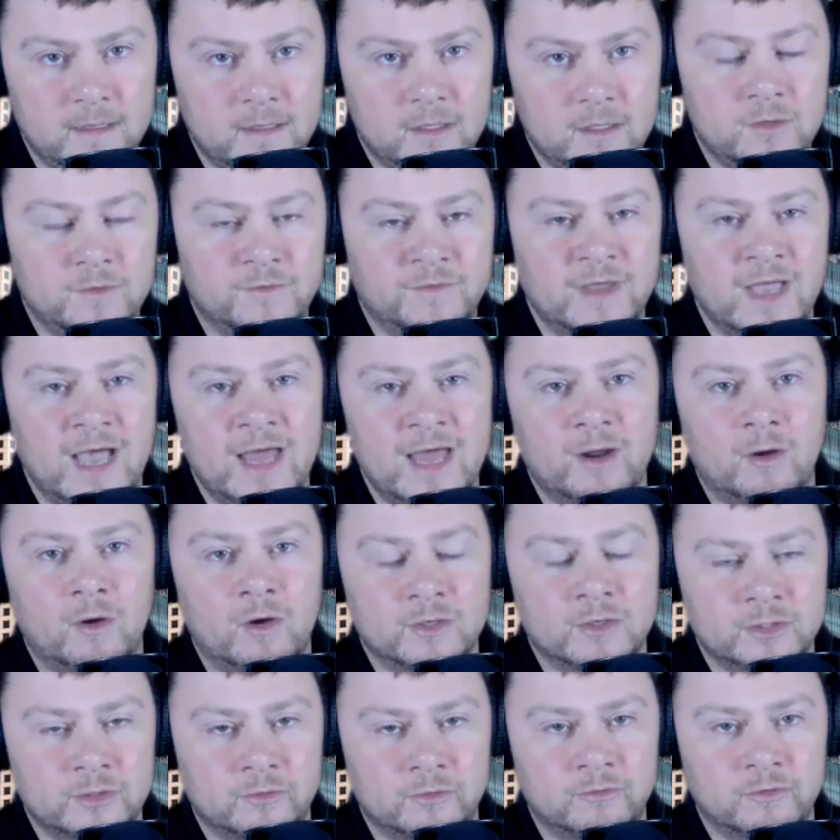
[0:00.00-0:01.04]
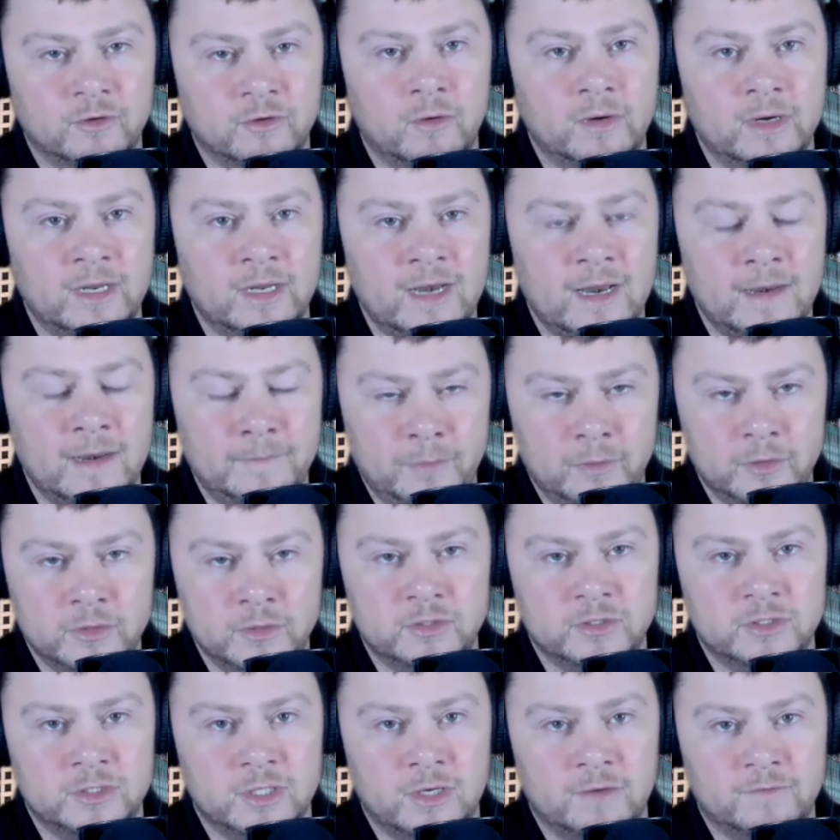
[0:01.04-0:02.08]
you've got to also grow in it and push
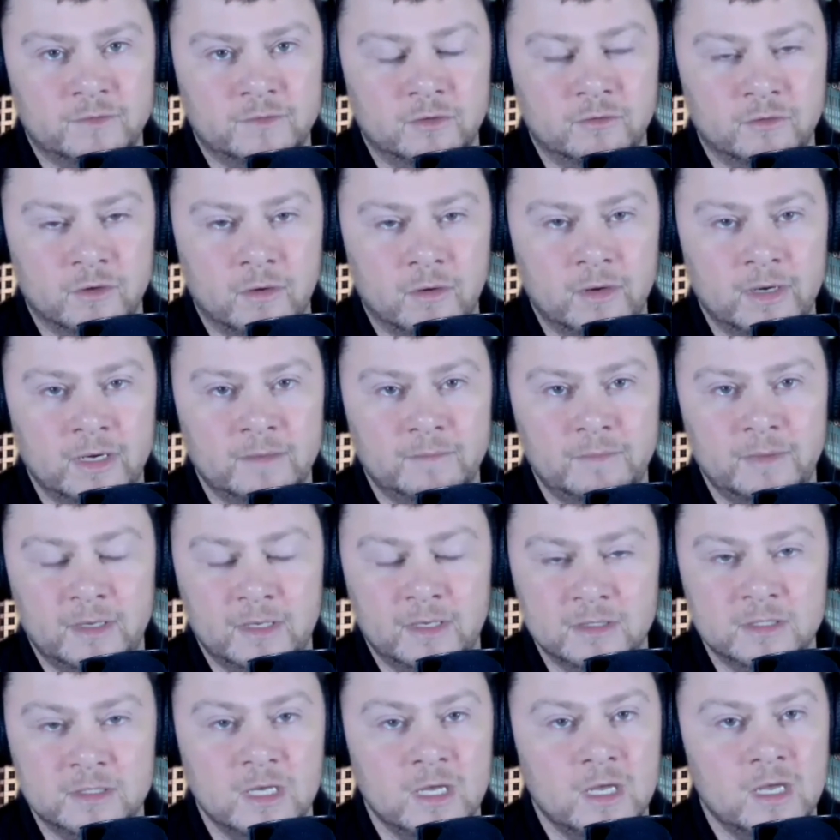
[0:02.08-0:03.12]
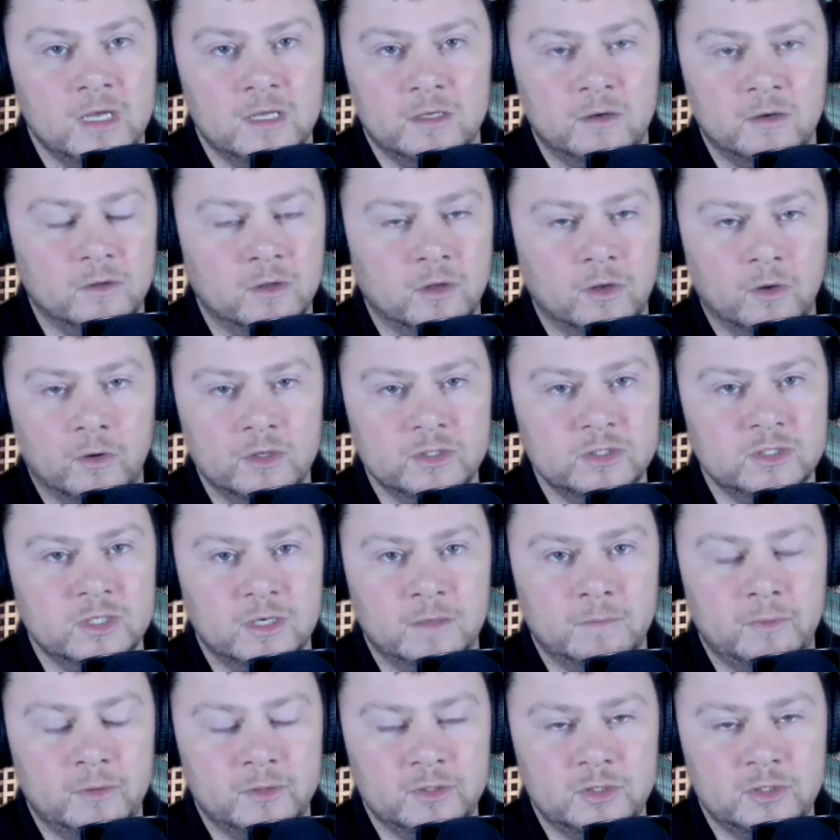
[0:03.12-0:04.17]
yourself to grow in it, because the Lord's going
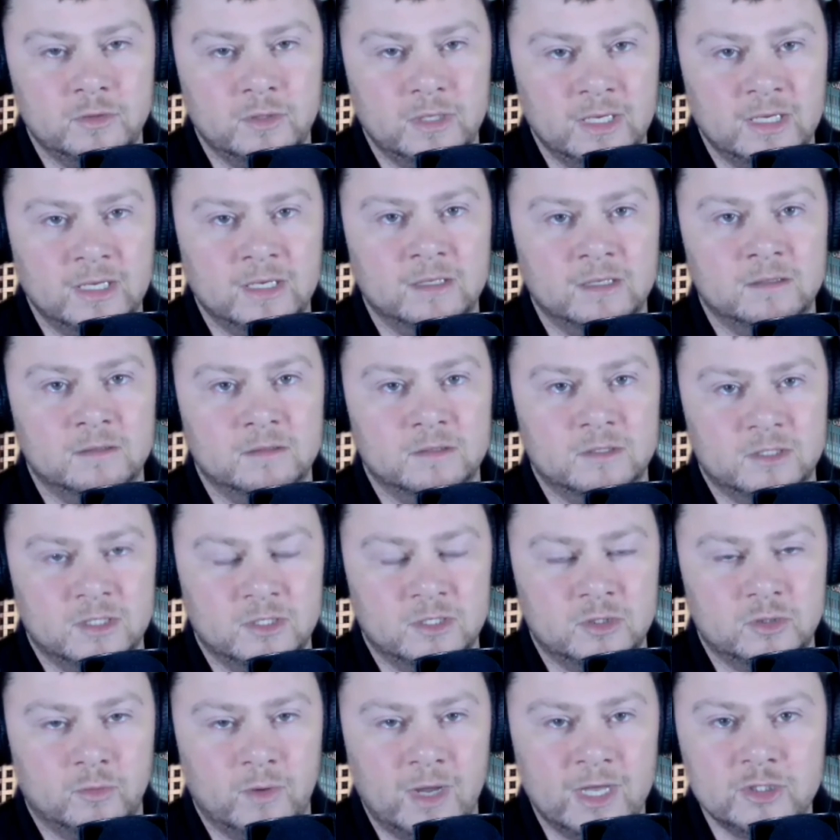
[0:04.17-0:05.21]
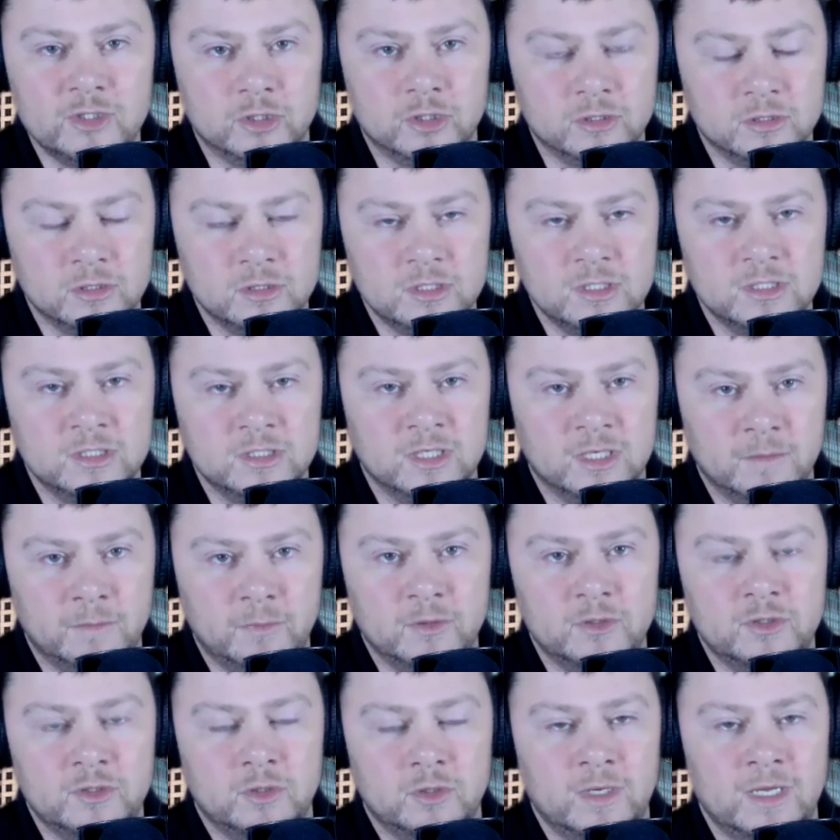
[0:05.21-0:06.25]
to put you in situations. He's going to
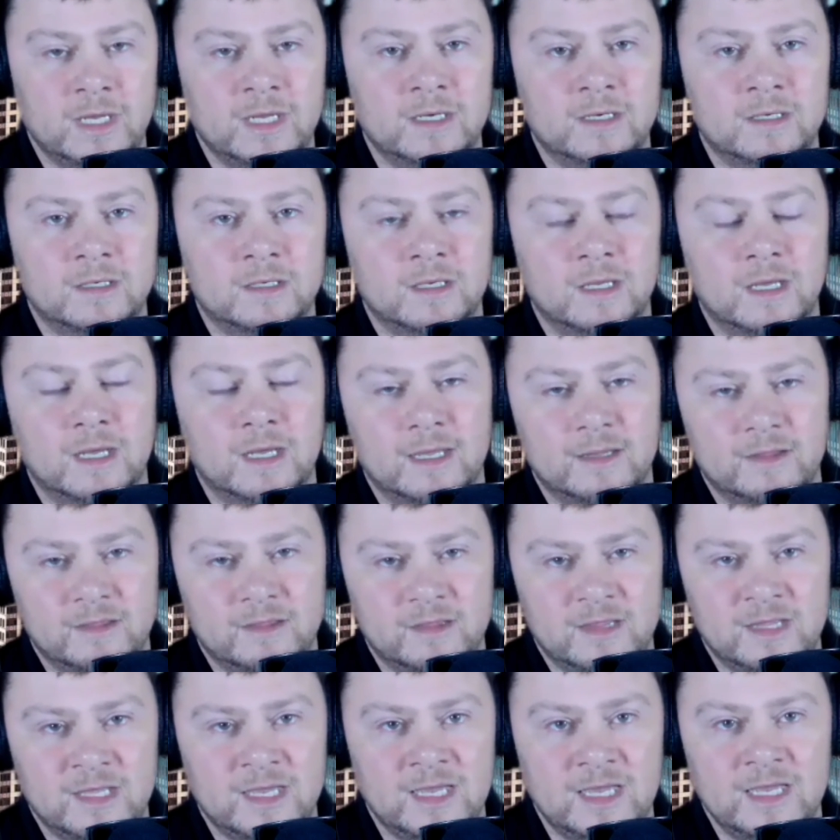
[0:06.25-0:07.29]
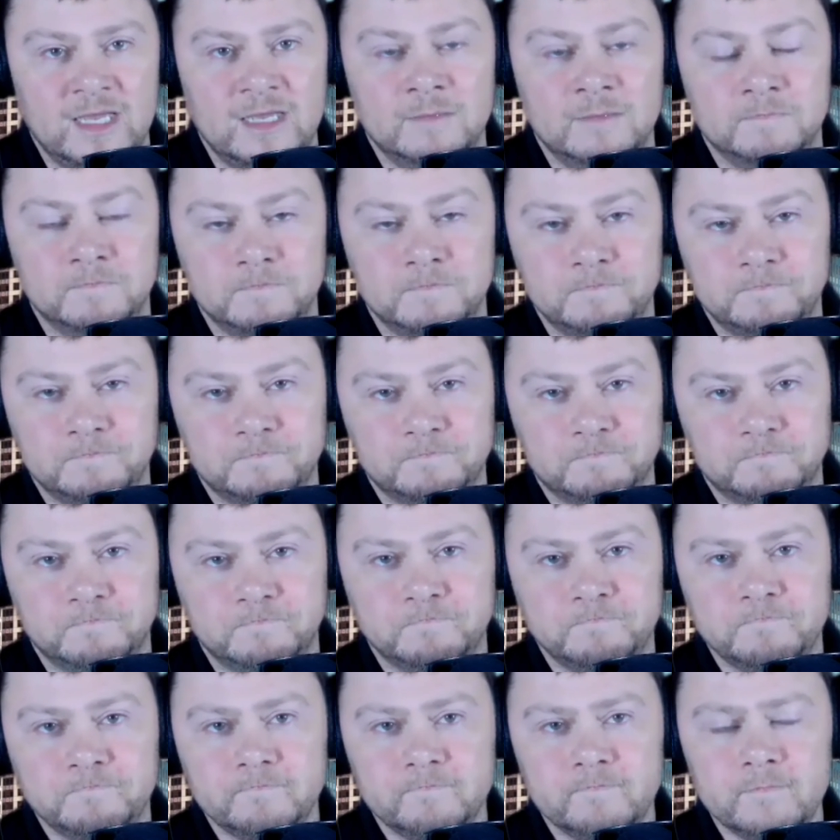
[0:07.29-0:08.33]
put you in the
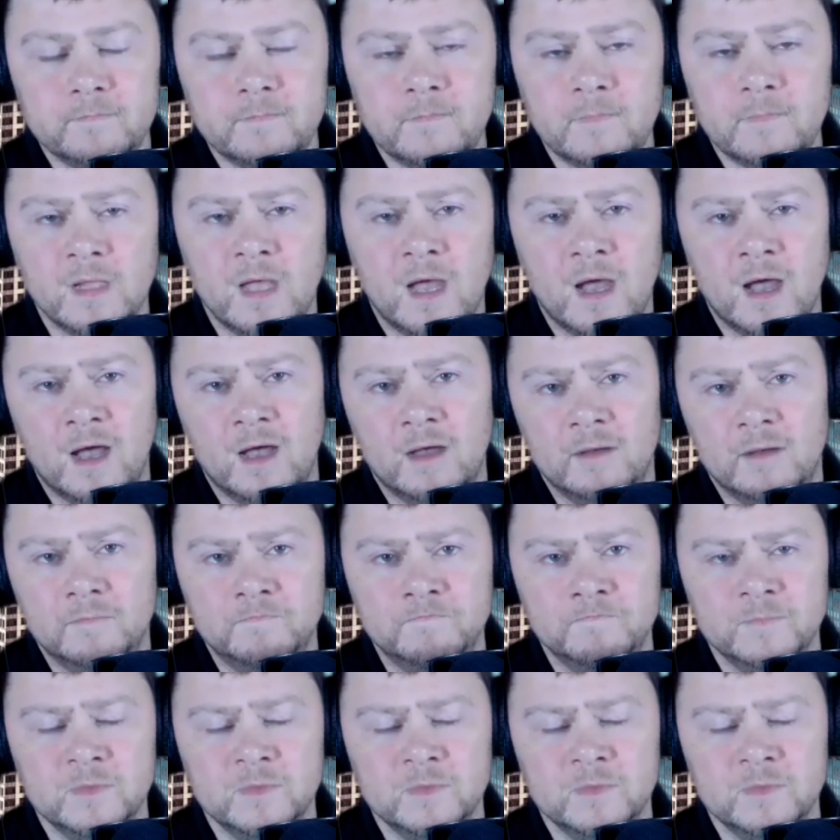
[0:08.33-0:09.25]
um